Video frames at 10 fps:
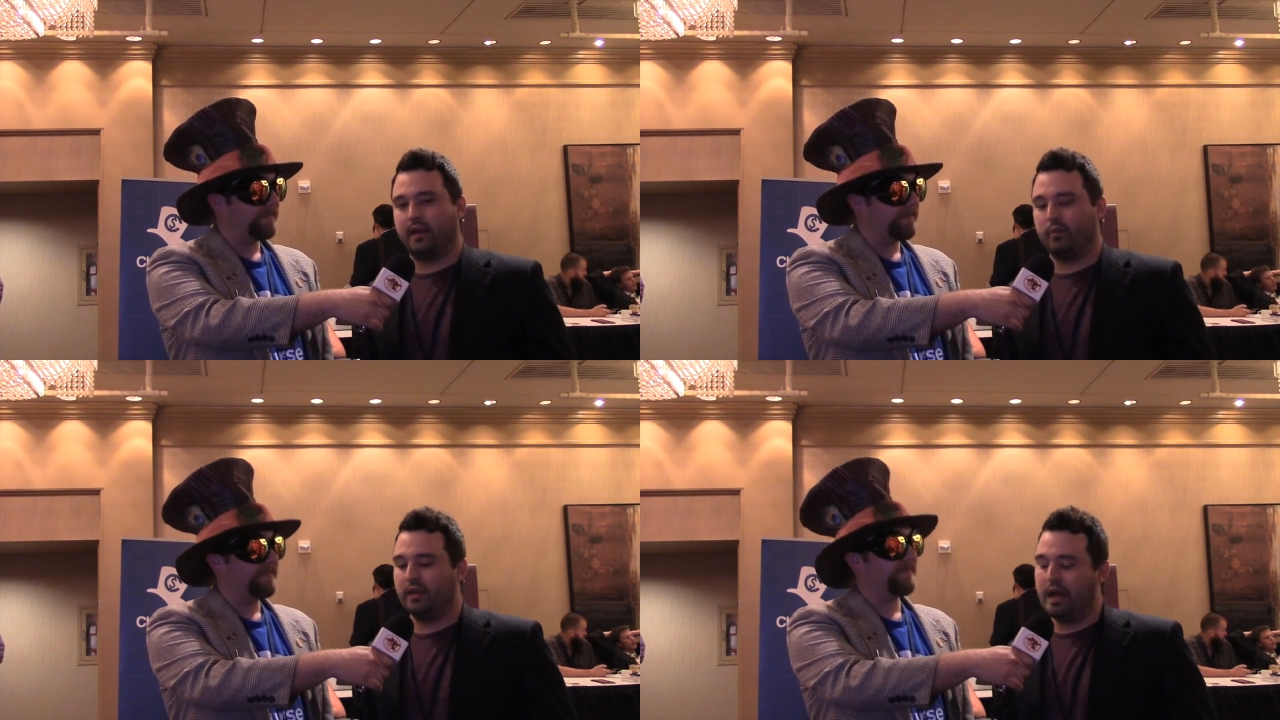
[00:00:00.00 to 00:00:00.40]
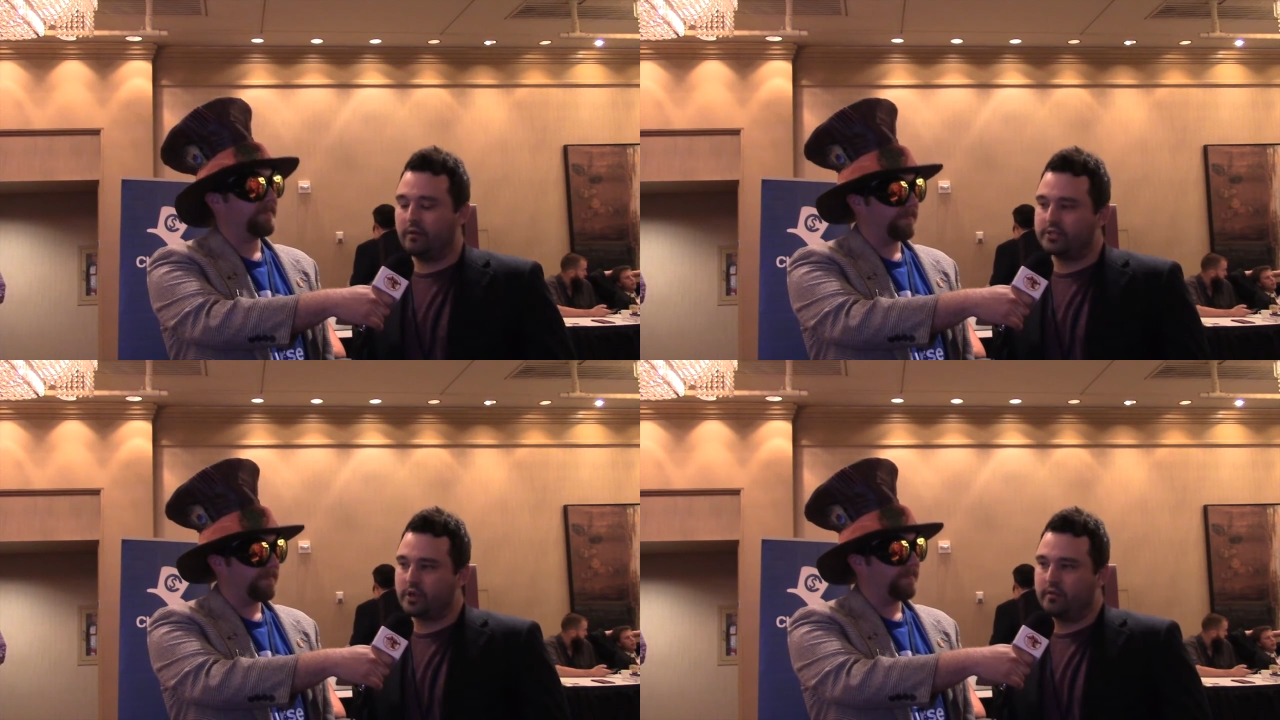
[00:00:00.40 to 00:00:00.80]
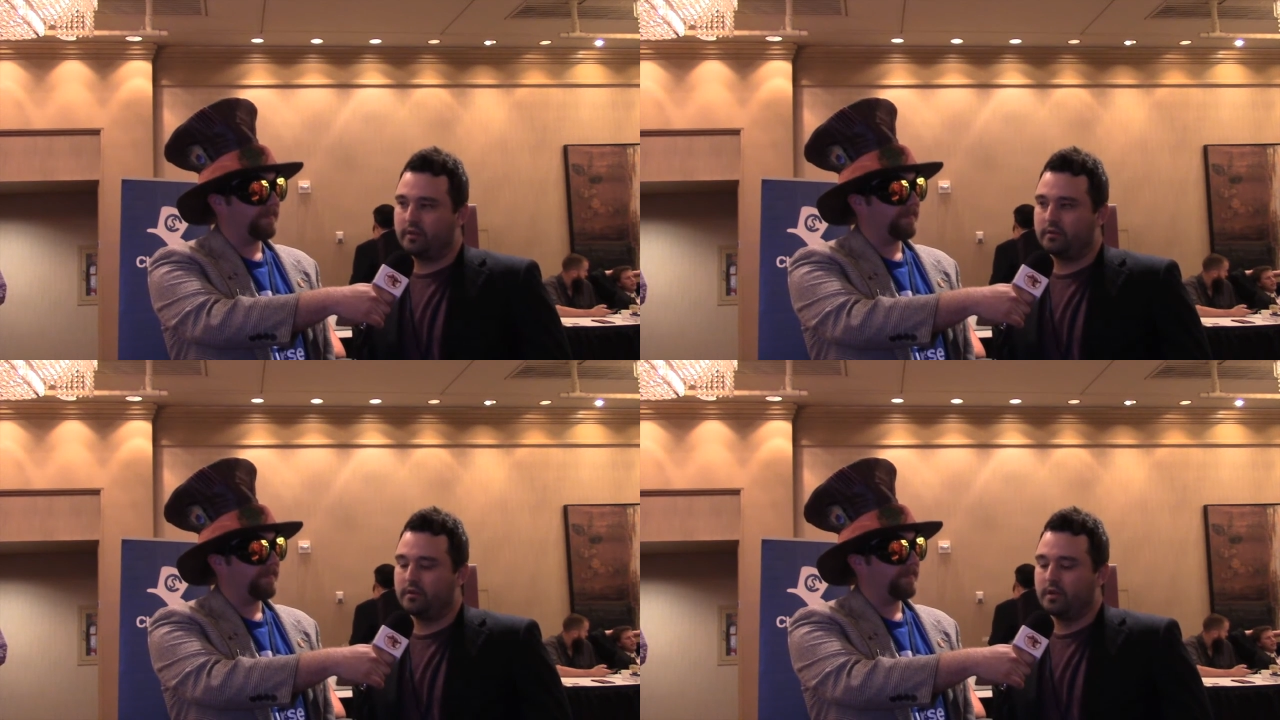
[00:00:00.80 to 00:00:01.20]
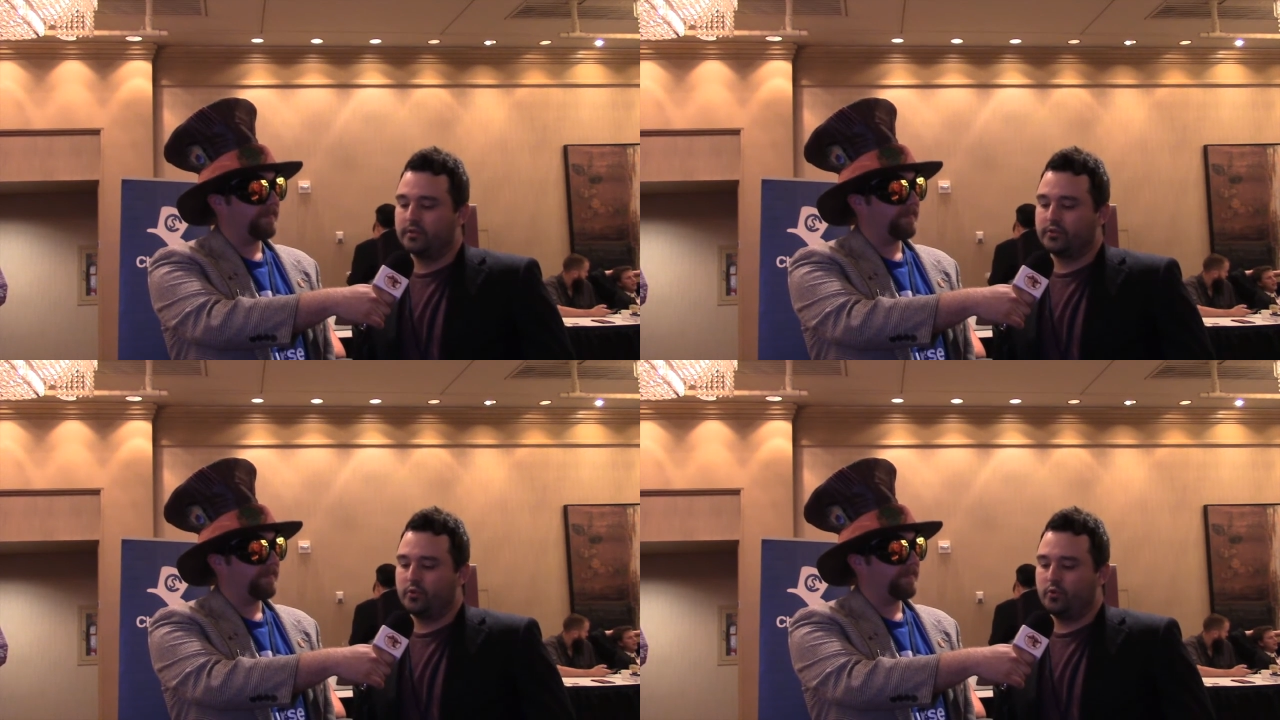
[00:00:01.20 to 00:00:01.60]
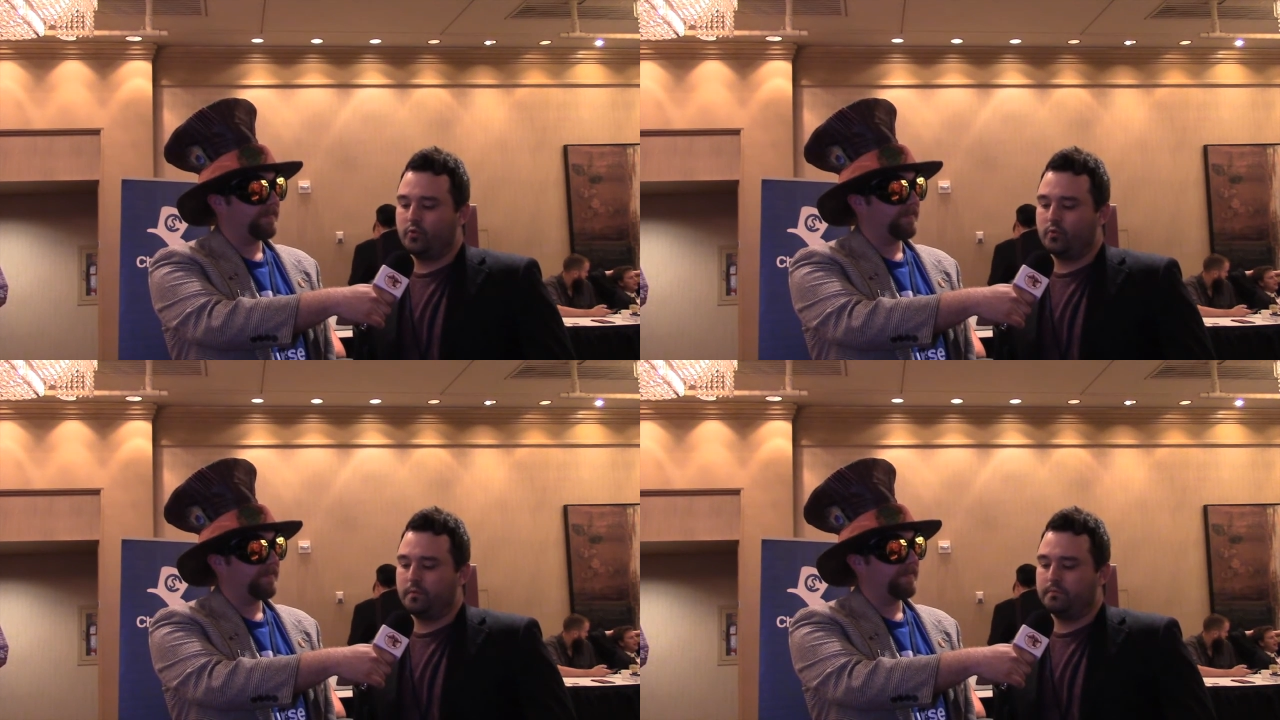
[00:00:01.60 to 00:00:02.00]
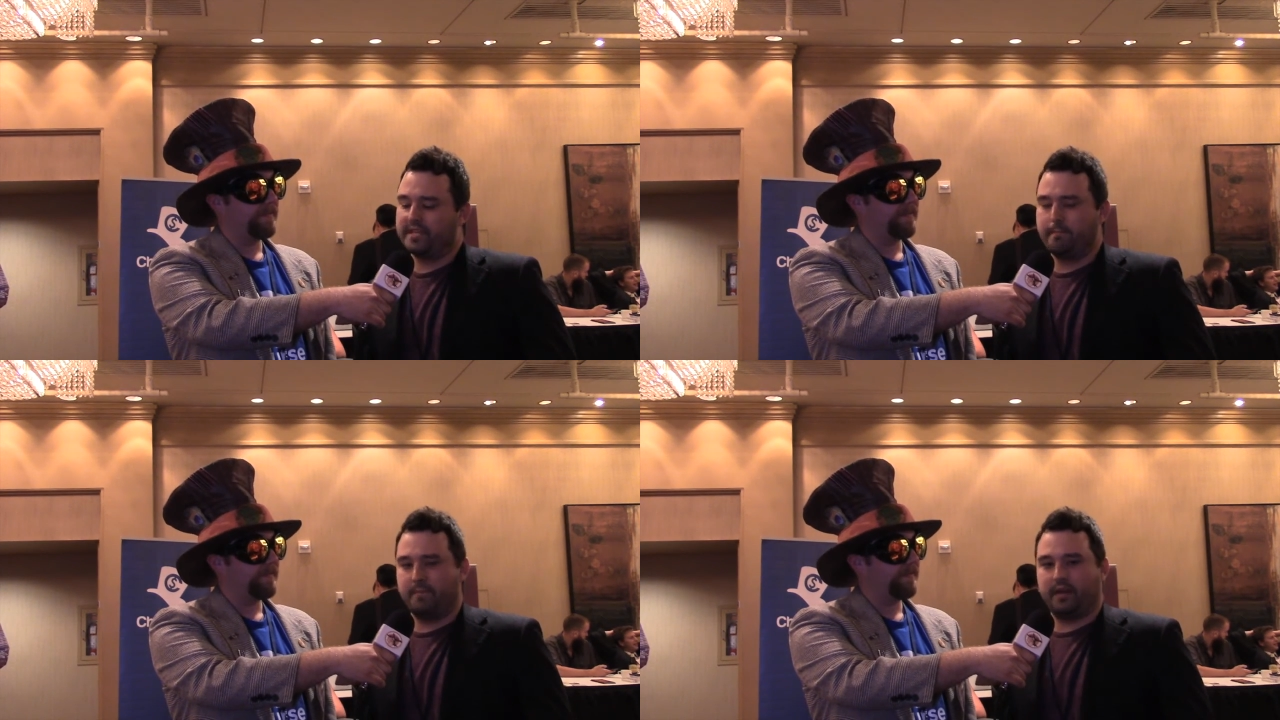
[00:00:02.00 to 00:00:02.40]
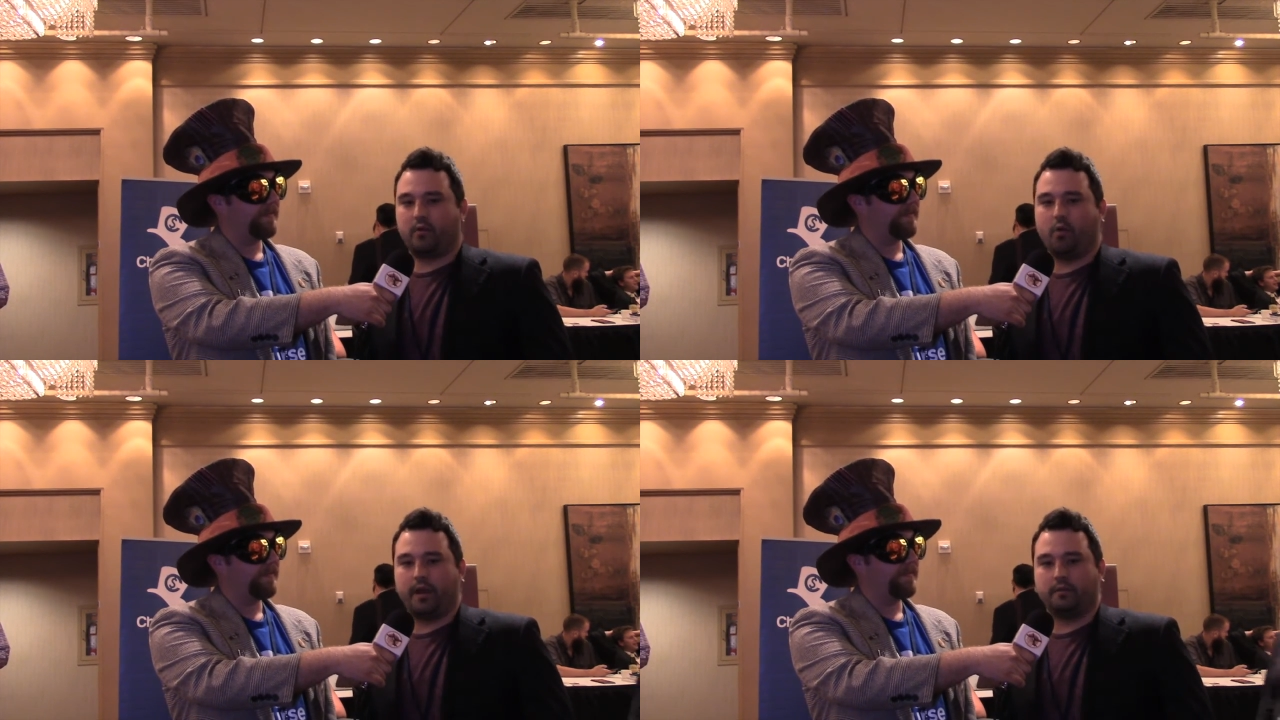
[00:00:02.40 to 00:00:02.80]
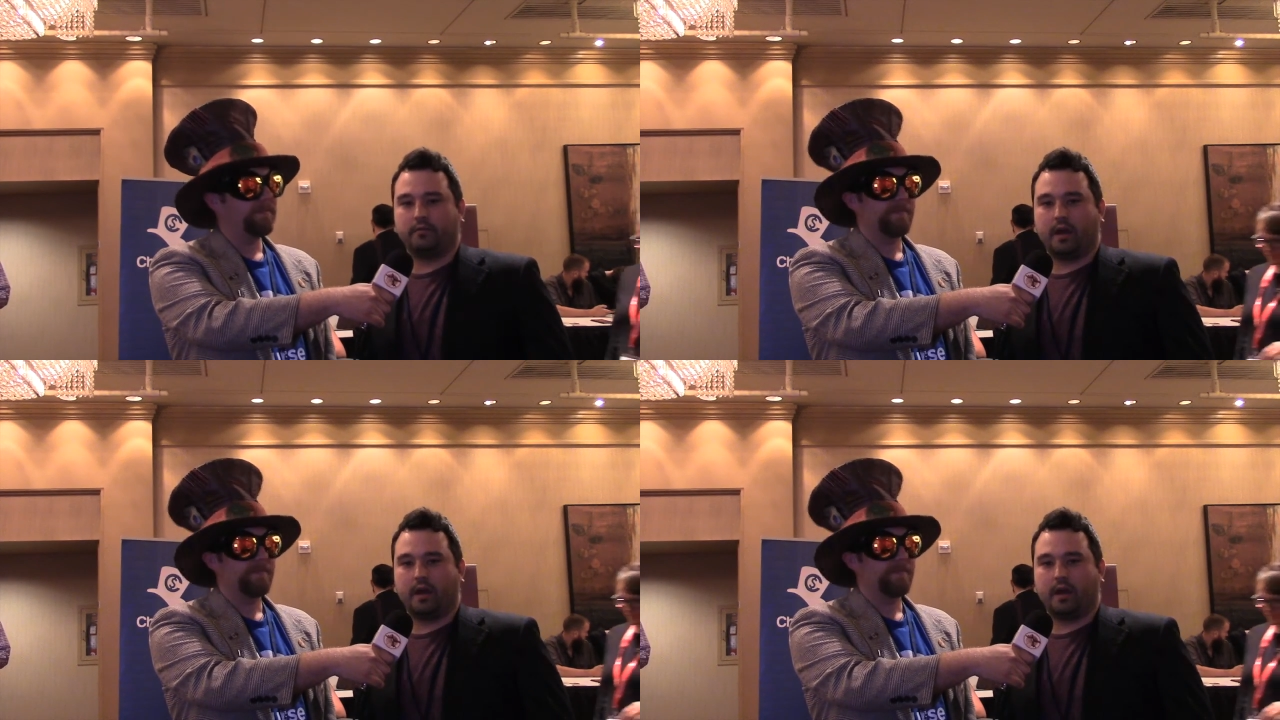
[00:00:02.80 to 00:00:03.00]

and we allow each other to tip Bitcoin.